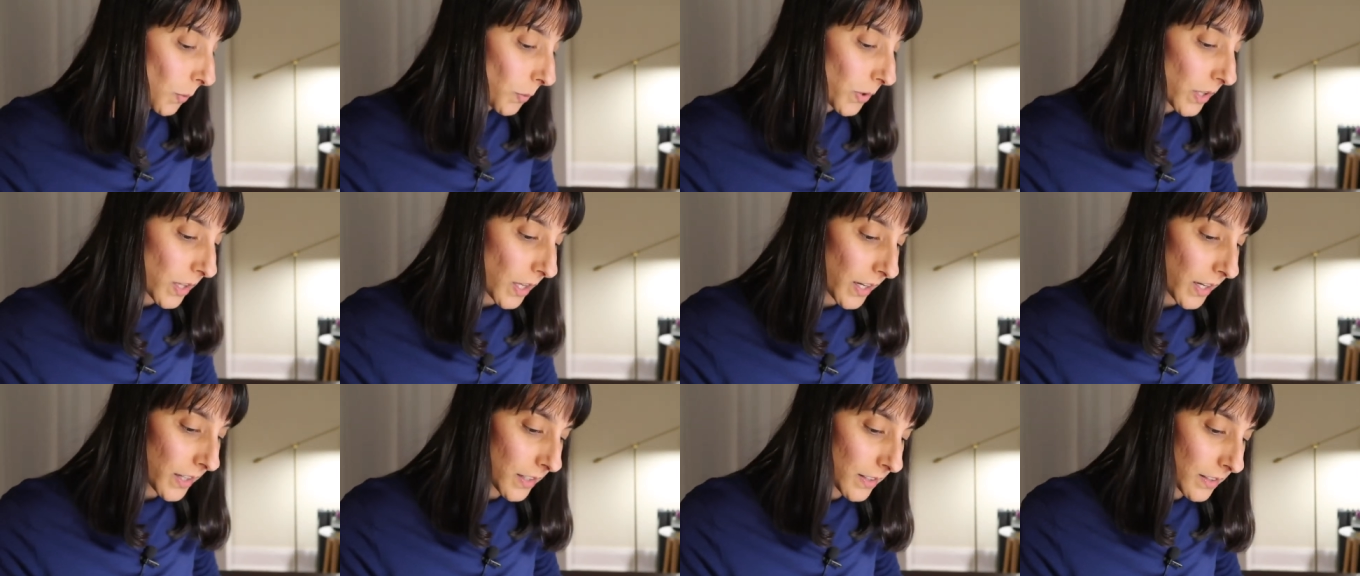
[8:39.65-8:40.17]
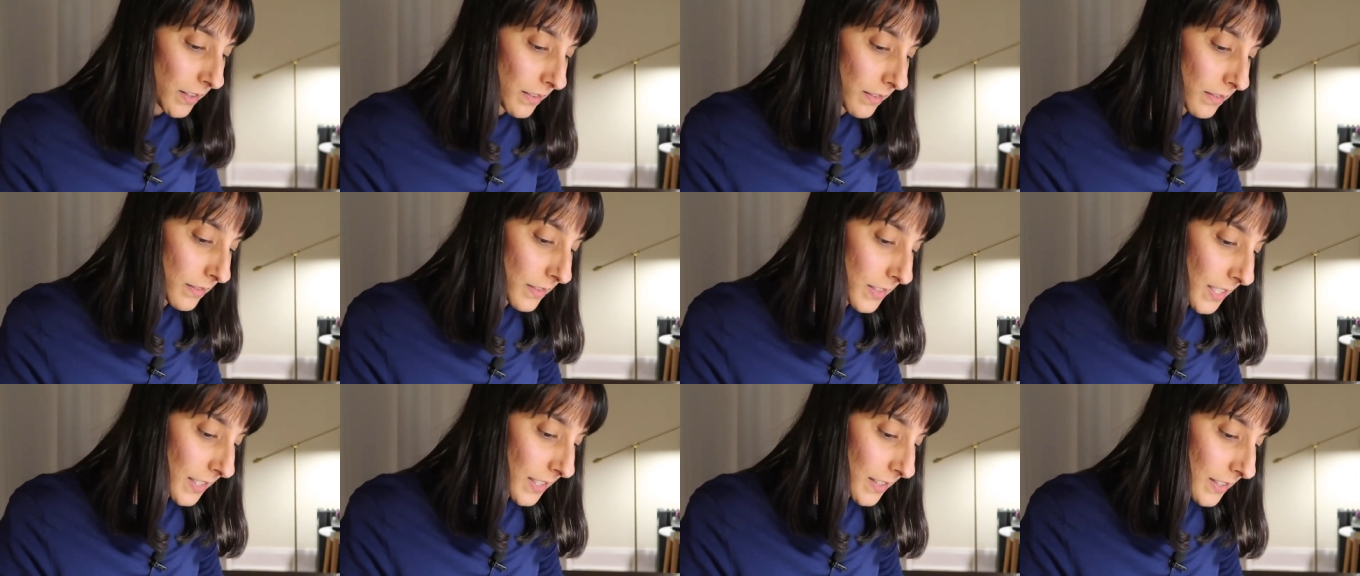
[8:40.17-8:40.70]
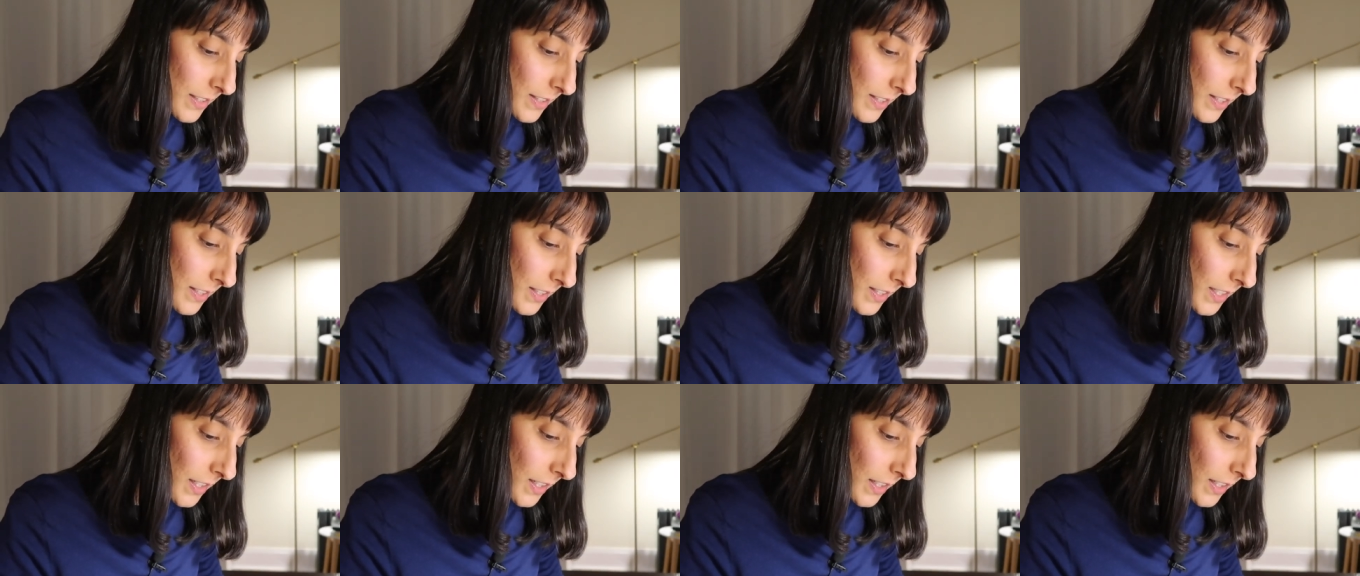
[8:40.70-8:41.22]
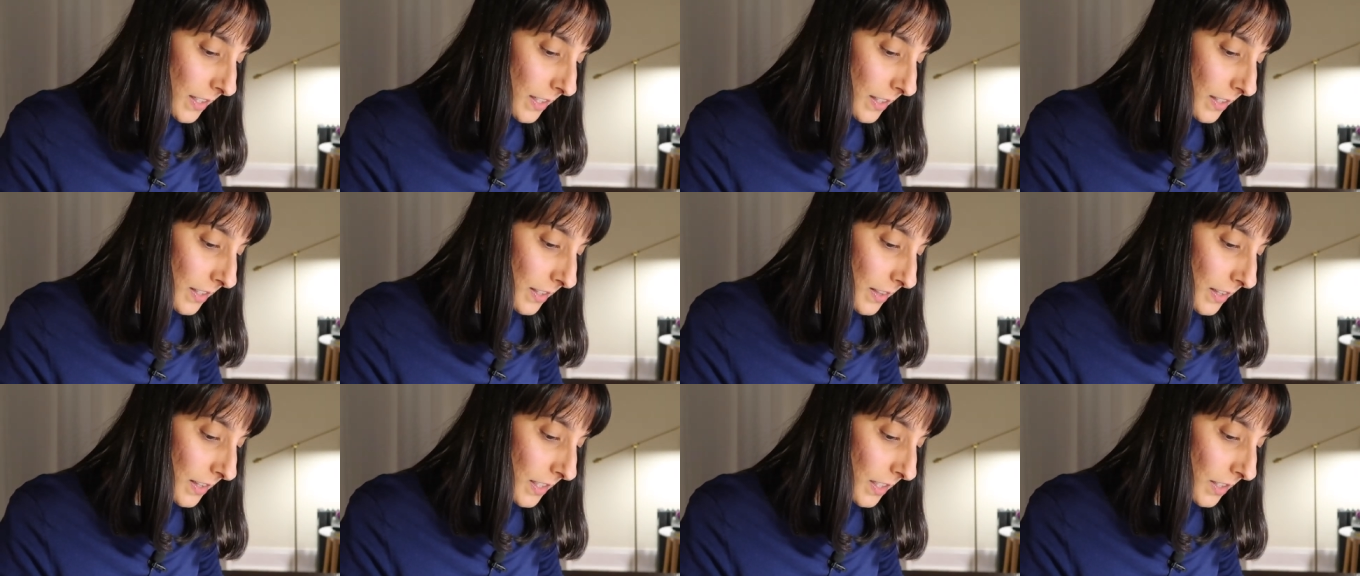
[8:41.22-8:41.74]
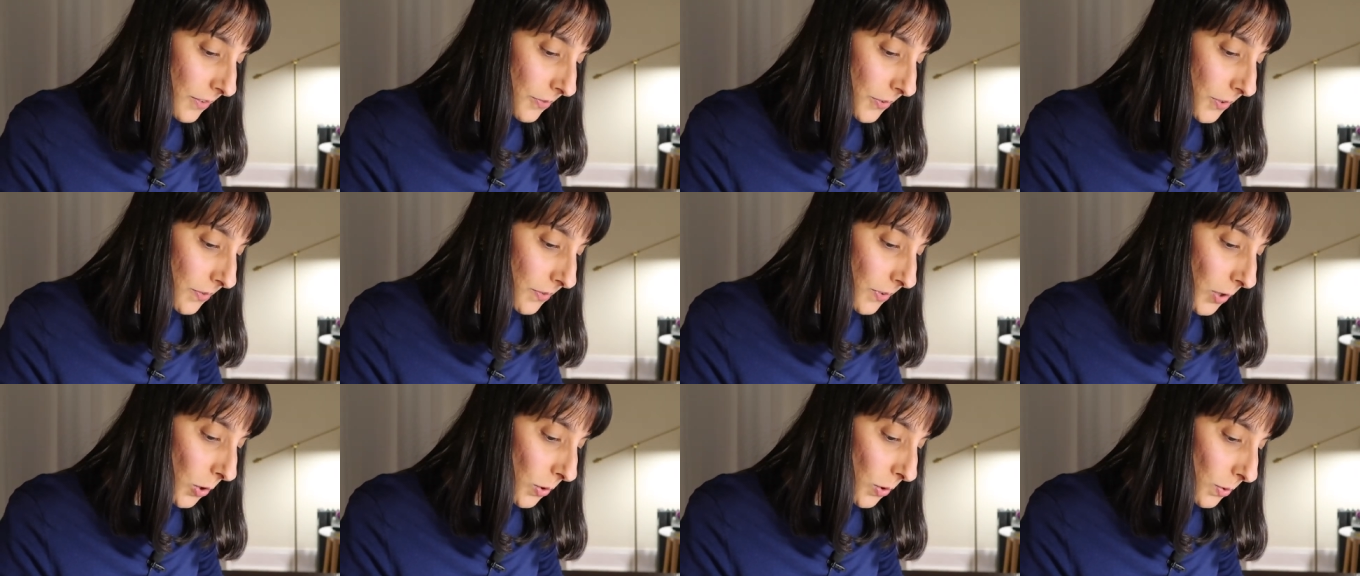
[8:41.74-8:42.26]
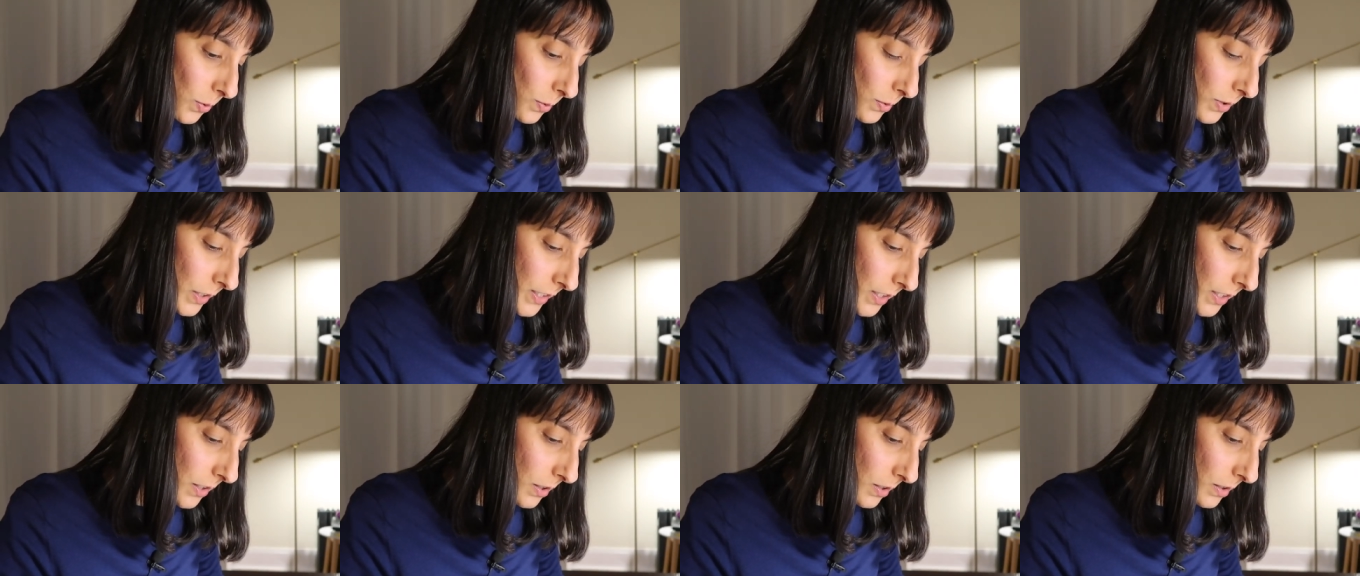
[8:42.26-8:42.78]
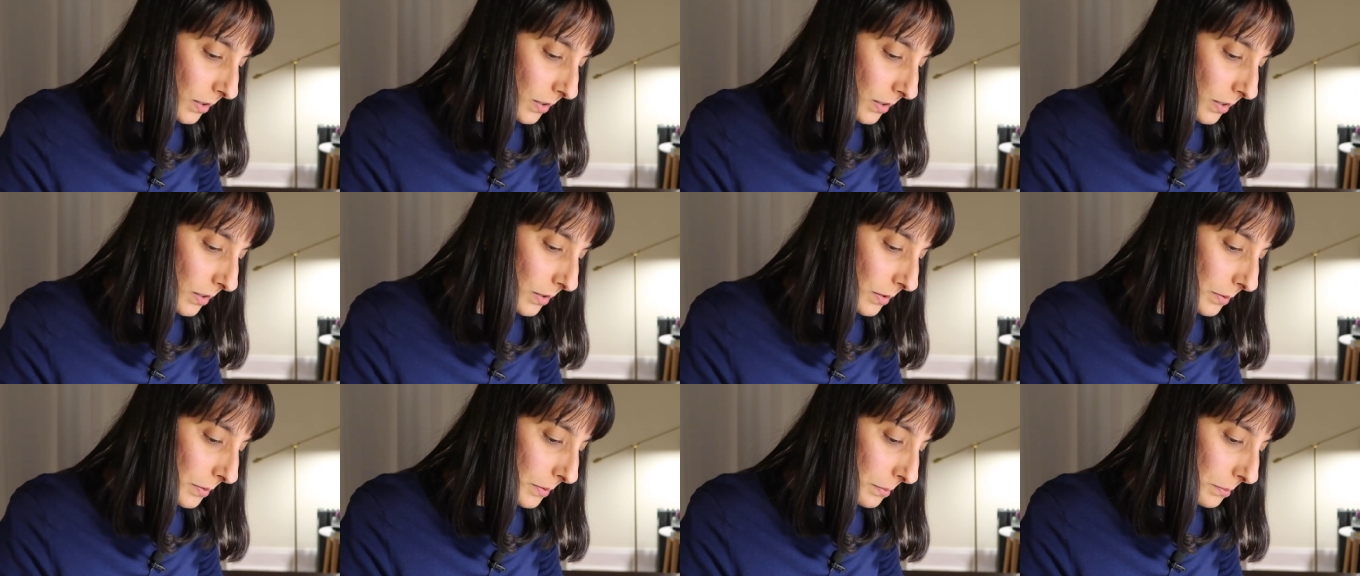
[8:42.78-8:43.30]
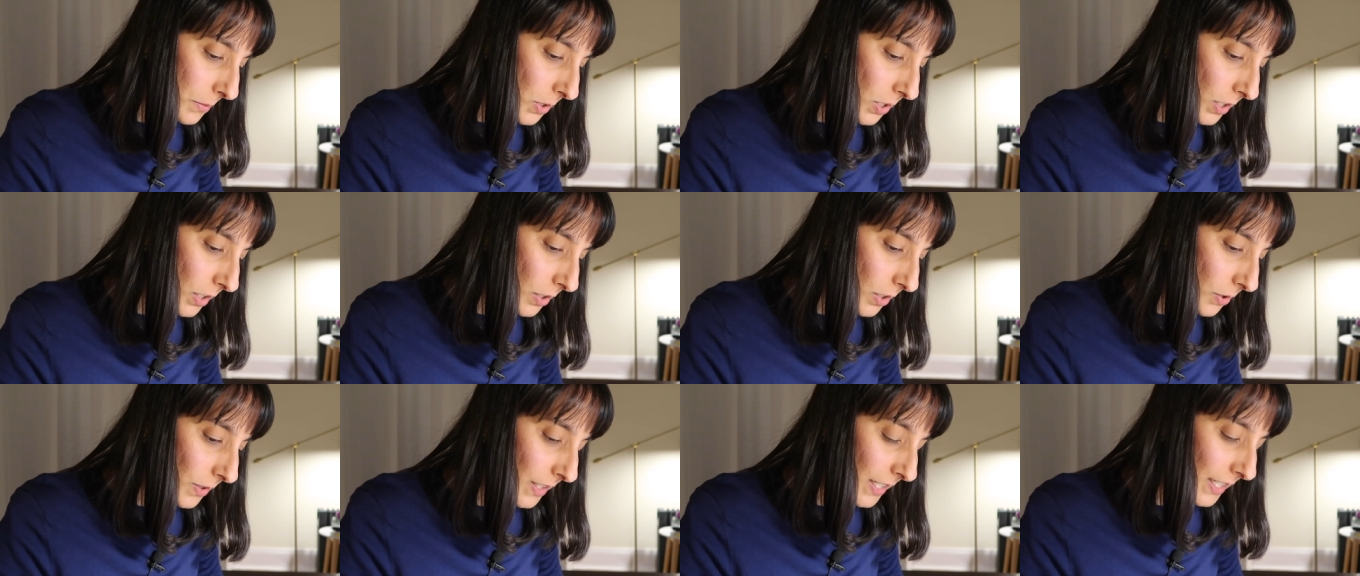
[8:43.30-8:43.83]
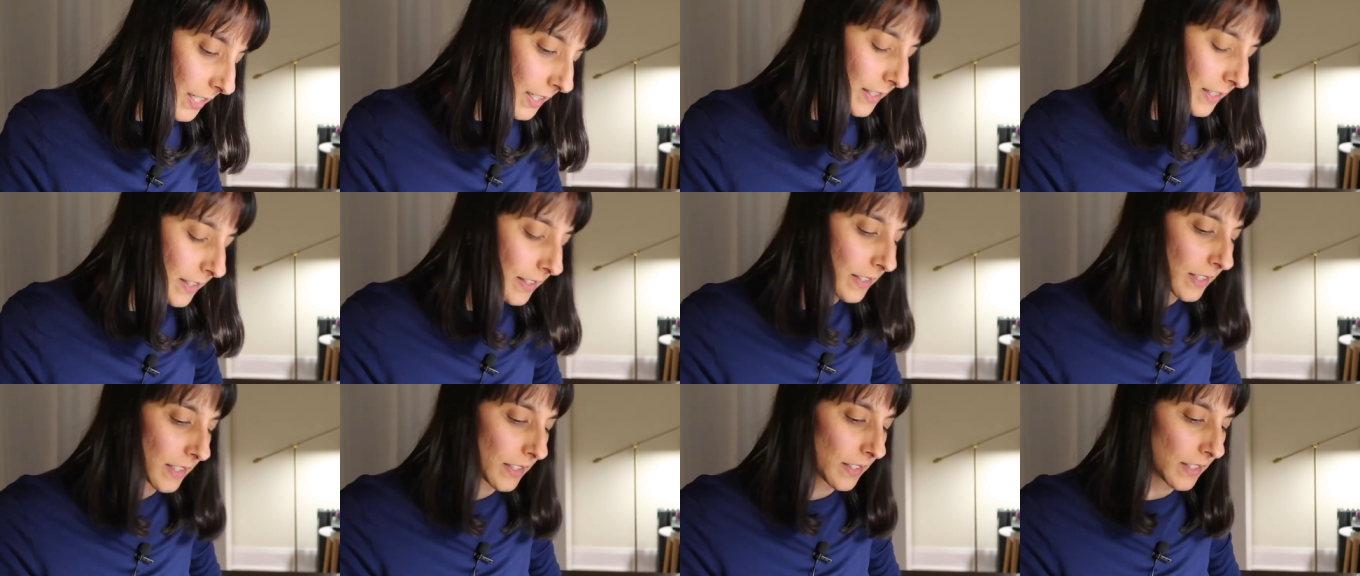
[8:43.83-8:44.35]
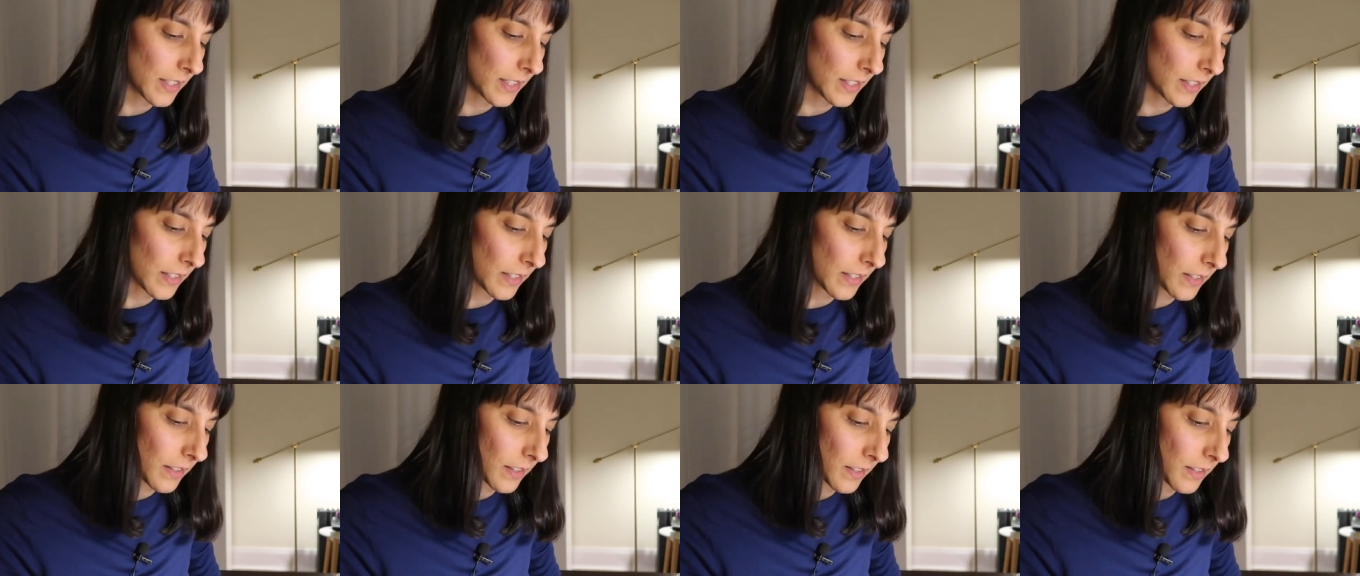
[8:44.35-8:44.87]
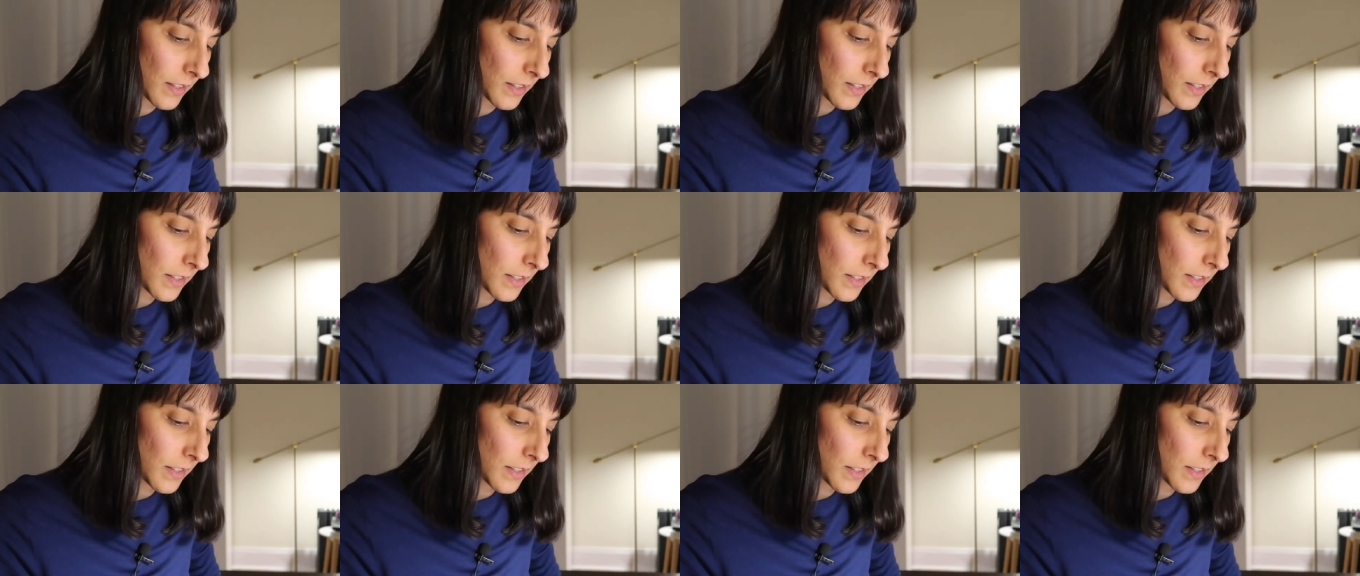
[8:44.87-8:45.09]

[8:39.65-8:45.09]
Well, I tend to think that if you've only got Mercury in here,